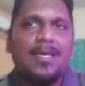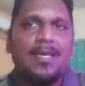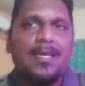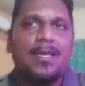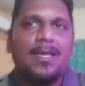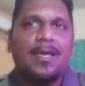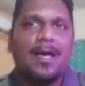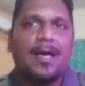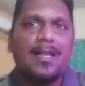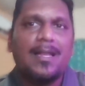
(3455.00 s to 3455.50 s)

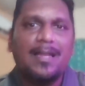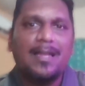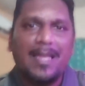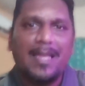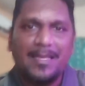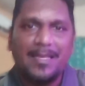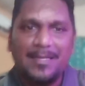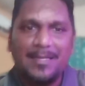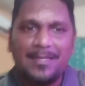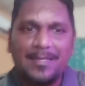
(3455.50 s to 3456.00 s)

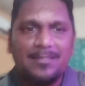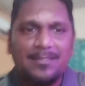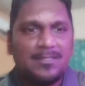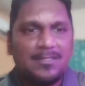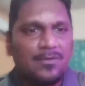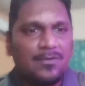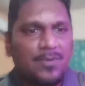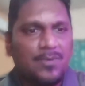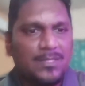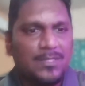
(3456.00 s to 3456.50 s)
aligning it
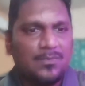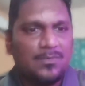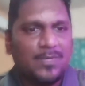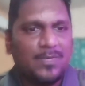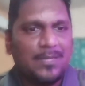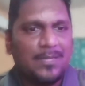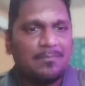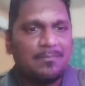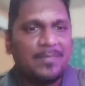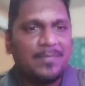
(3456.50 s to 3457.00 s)
towards what
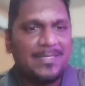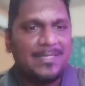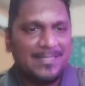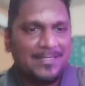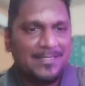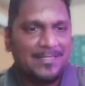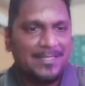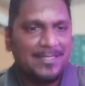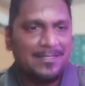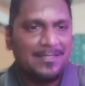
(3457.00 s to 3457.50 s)
the
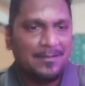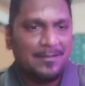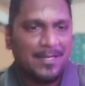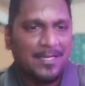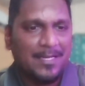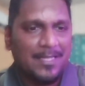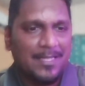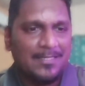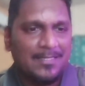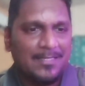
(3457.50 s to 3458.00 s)
business is looking
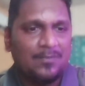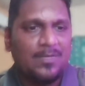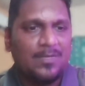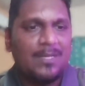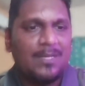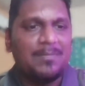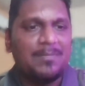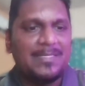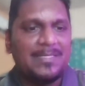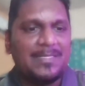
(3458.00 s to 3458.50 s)
at and what
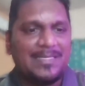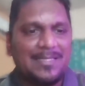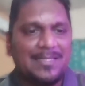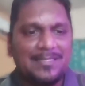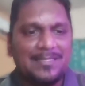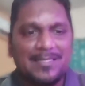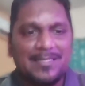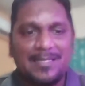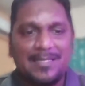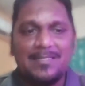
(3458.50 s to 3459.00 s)
the business
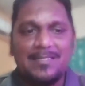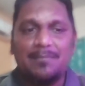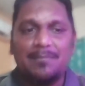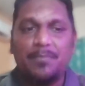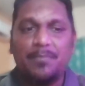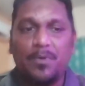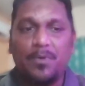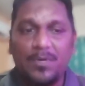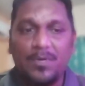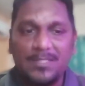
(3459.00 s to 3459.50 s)
considers
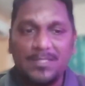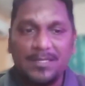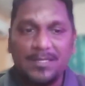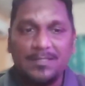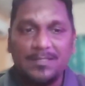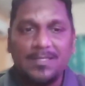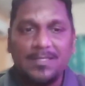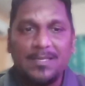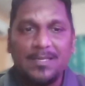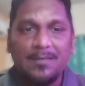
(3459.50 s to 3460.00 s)
important,
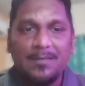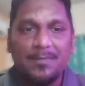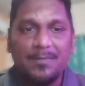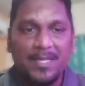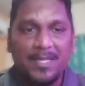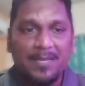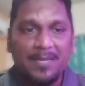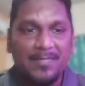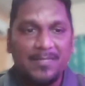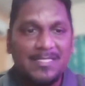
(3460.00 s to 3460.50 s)

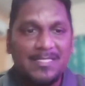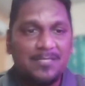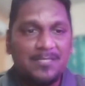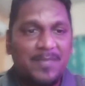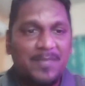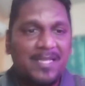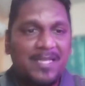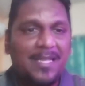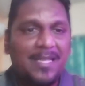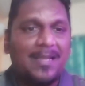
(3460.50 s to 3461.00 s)
being able to
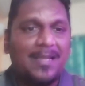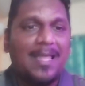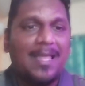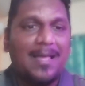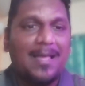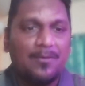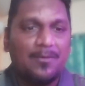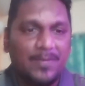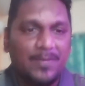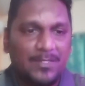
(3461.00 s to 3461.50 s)
speak their
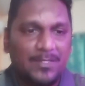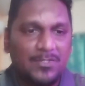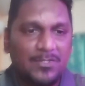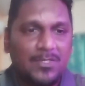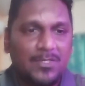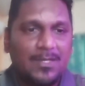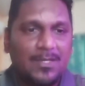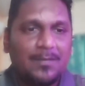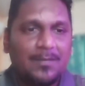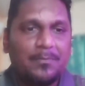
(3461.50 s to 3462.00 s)
language,
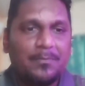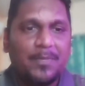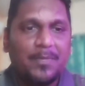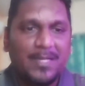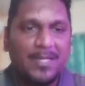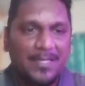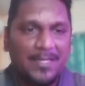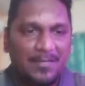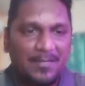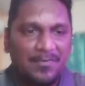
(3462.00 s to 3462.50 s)
pull
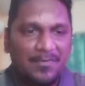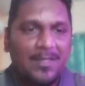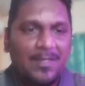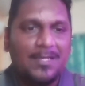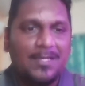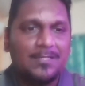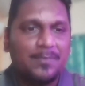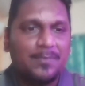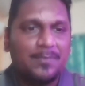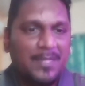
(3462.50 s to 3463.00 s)
in the
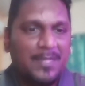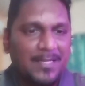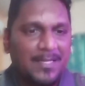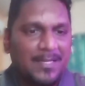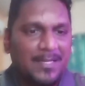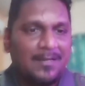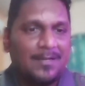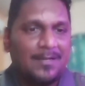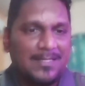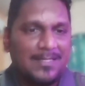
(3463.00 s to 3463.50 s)
figures, pull in the
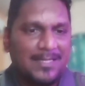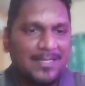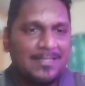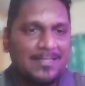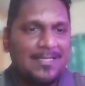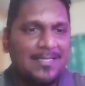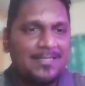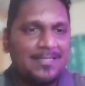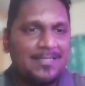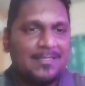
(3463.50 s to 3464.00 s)
dollars and
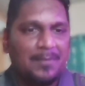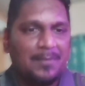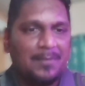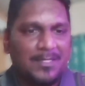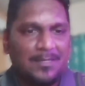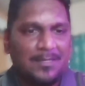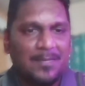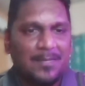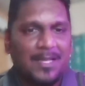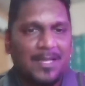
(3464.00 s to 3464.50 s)
cents, the
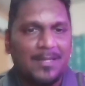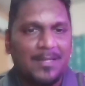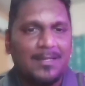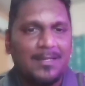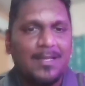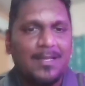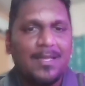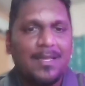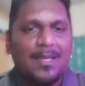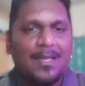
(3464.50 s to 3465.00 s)
bottom line.
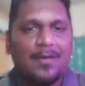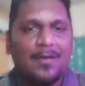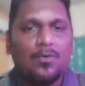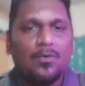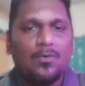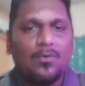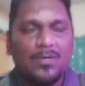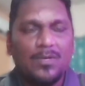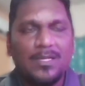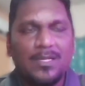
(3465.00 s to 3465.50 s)

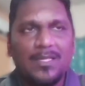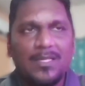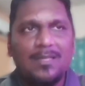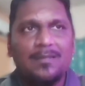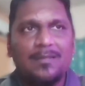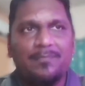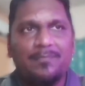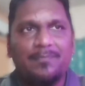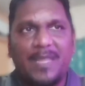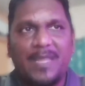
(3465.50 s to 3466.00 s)

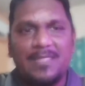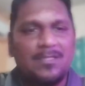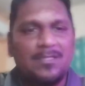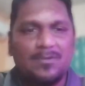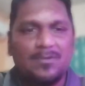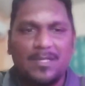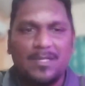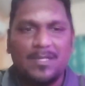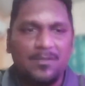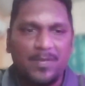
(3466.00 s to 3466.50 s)
That's the
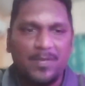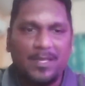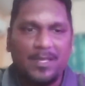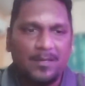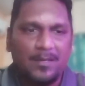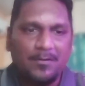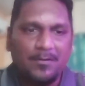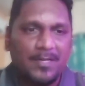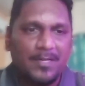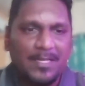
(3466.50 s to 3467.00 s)
only way
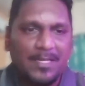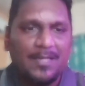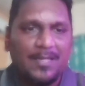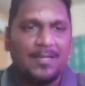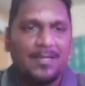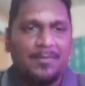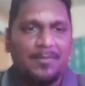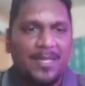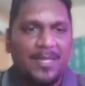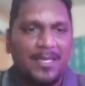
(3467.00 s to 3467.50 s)
you're really
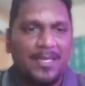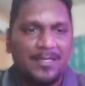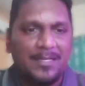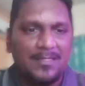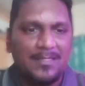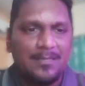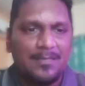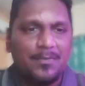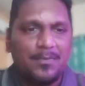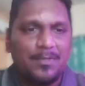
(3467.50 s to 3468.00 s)
gonna be gaining
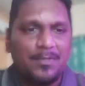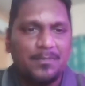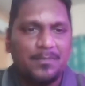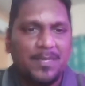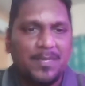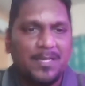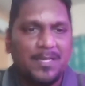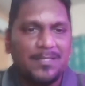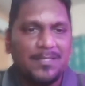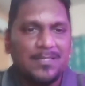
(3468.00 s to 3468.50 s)
support,
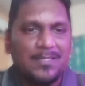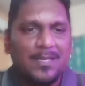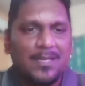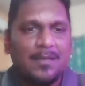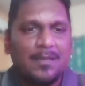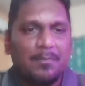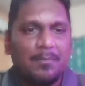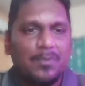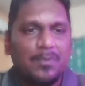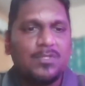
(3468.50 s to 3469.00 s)
because
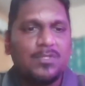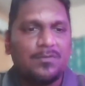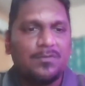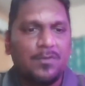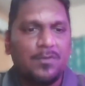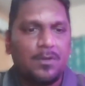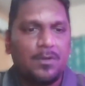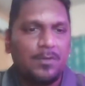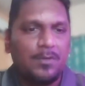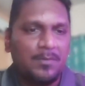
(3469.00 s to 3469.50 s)
both of you
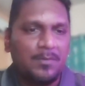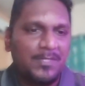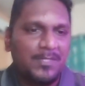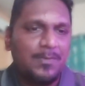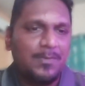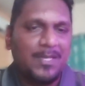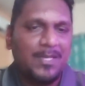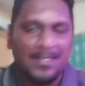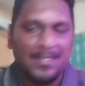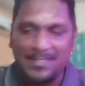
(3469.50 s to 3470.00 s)
all will be
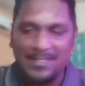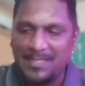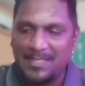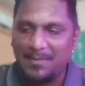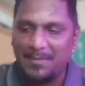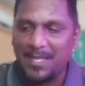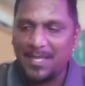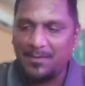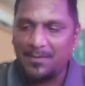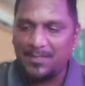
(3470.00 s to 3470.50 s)
speaking the same
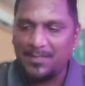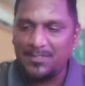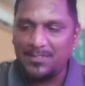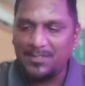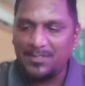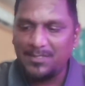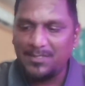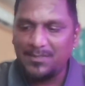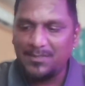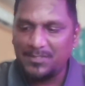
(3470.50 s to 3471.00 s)
language.
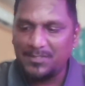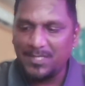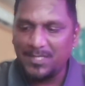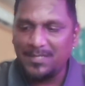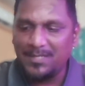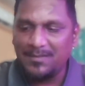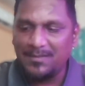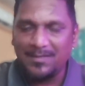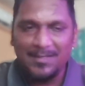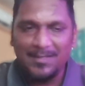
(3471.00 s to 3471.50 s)

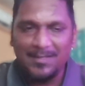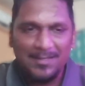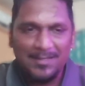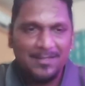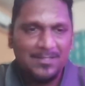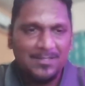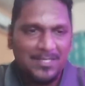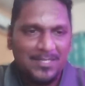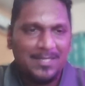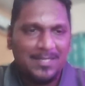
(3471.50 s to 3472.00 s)
Jane,
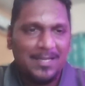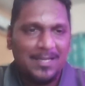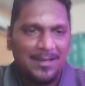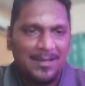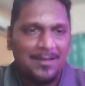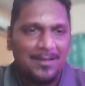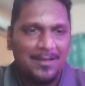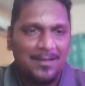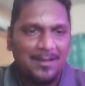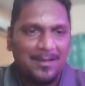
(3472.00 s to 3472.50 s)

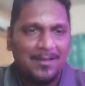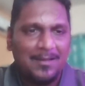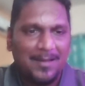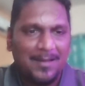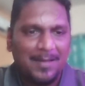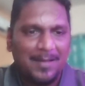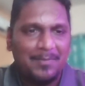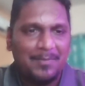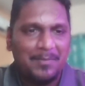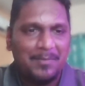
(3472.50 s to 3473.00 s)

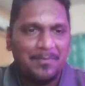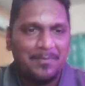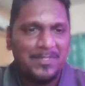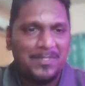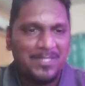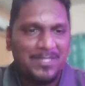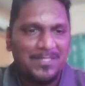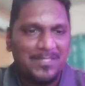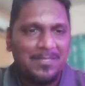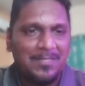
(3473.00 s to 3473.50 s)
I'll be
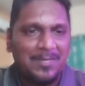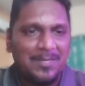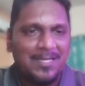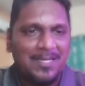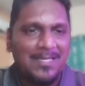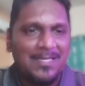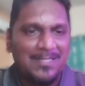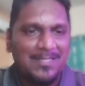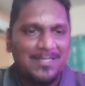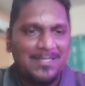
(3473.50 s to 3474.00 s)
pitching some good
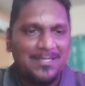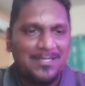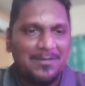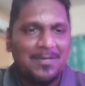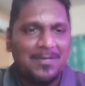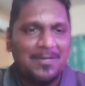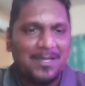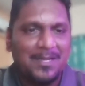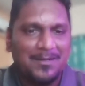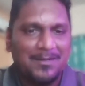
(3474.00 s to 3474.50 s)
cases to you
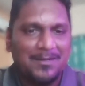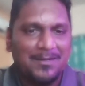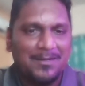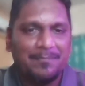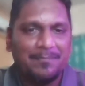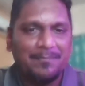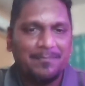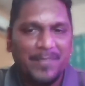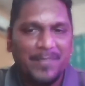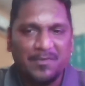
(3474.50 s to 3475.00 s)
then,
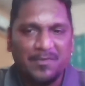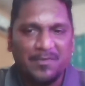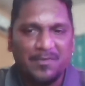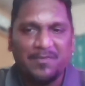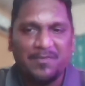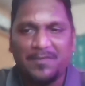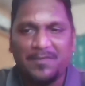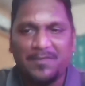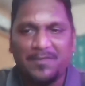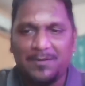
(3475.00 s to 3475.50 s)
if I
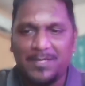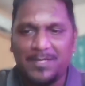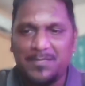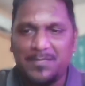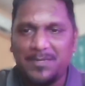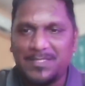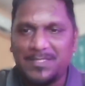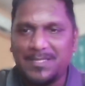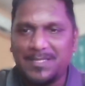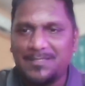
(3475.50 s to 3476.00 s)
follow this
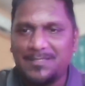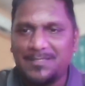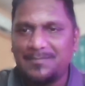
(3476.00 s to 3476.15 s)
process.